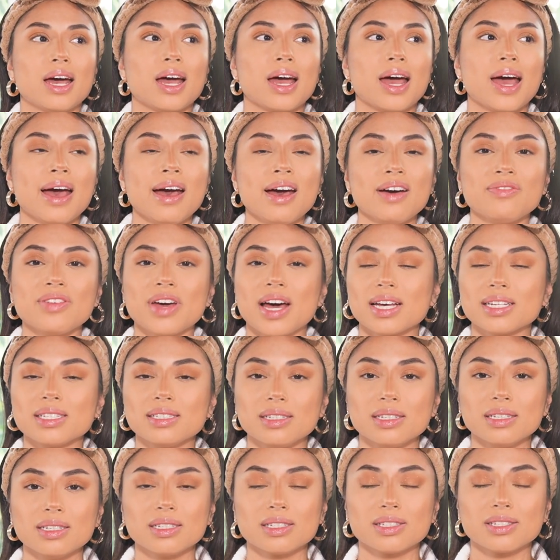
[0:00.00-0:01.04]

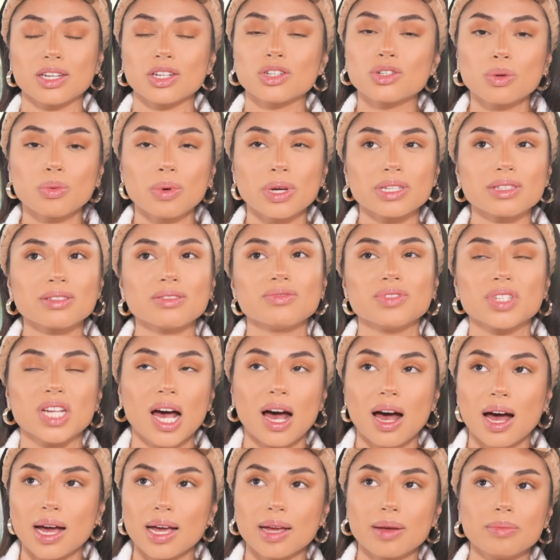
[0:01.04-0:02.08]
half-assing is such a waste of
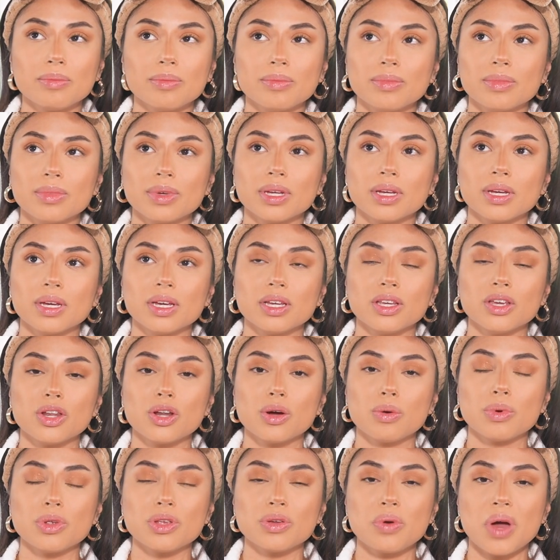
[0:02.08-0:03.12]
time. You
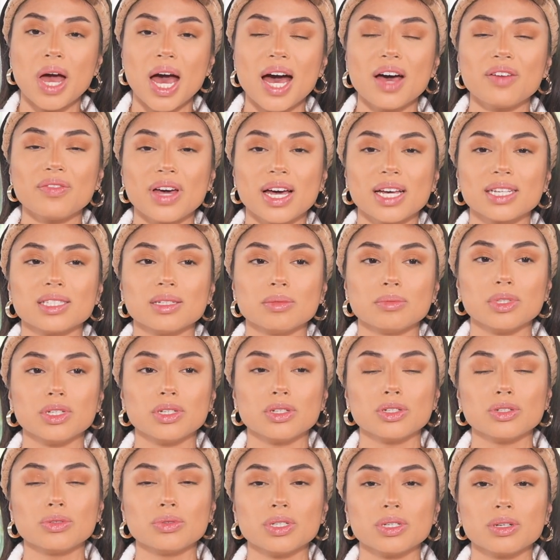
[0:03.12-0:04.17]
know, when you half-ass something,
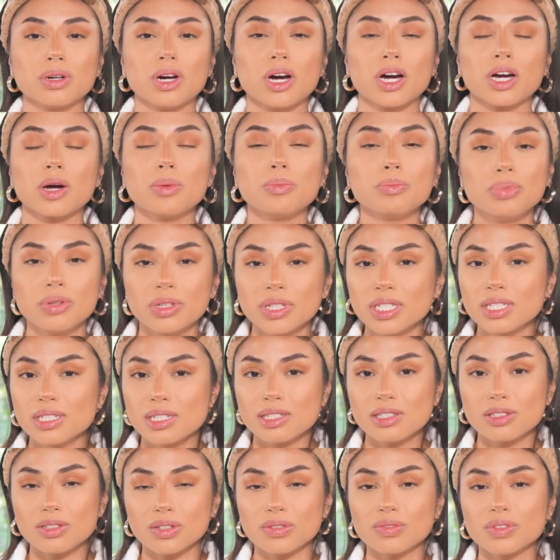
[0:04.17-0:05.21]
you're doing a, a complete
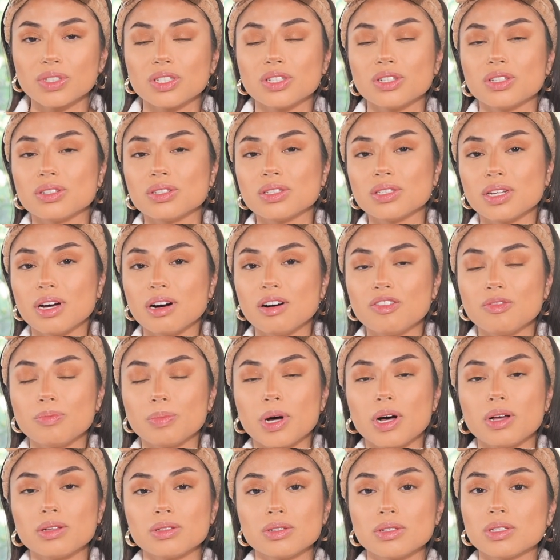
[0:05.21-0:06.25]
disservice to yourself,
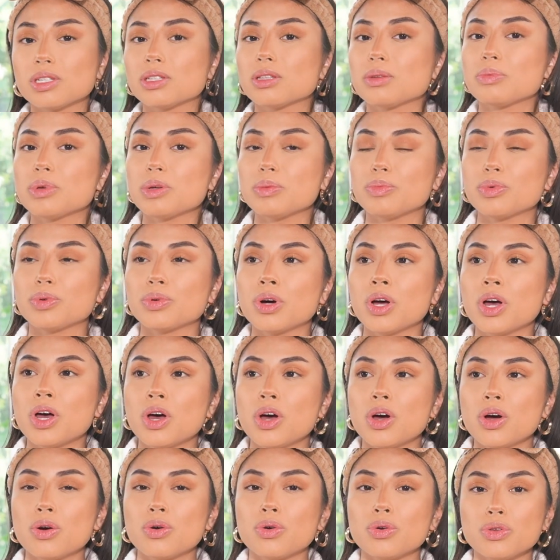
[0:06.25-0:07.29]
but also to the people
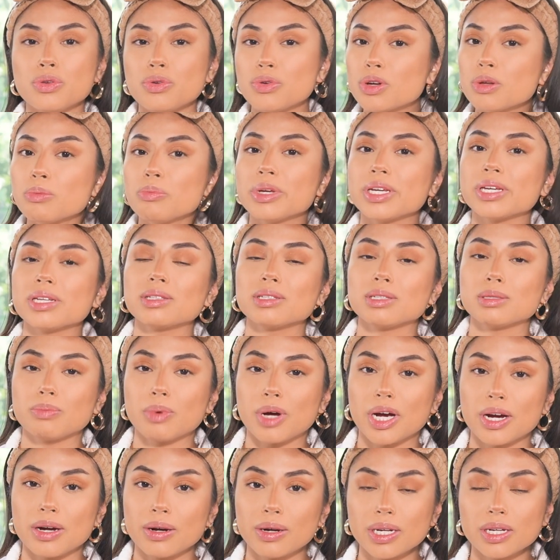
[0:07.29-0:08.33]
who you could be
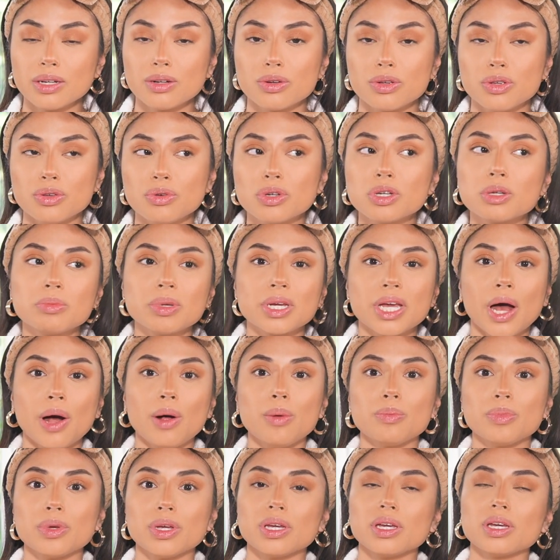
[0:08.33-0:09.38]
inspiring, who you could be
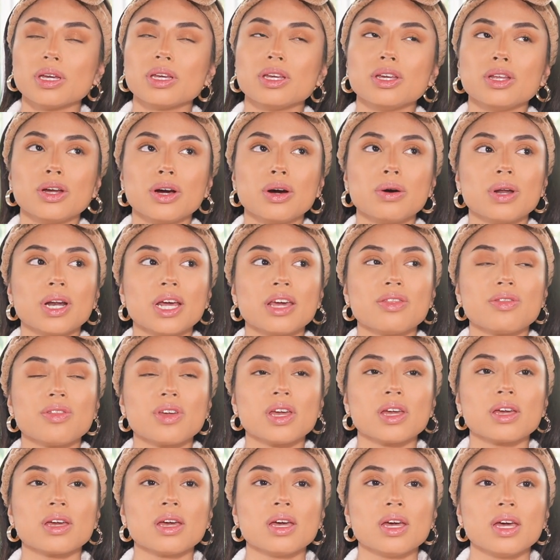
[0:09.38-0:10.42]
helping, you know? And I
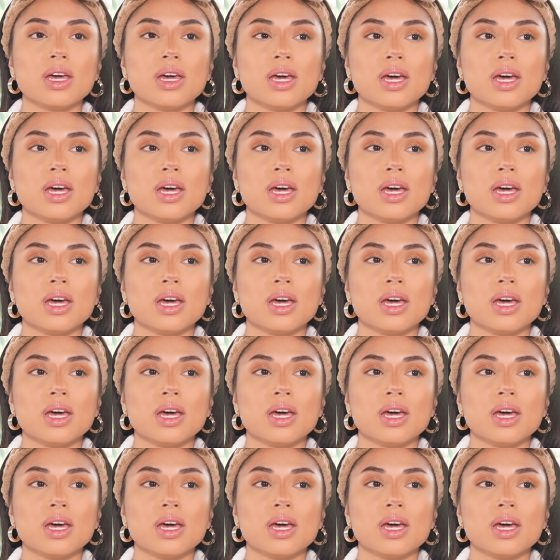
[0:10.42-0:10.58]
think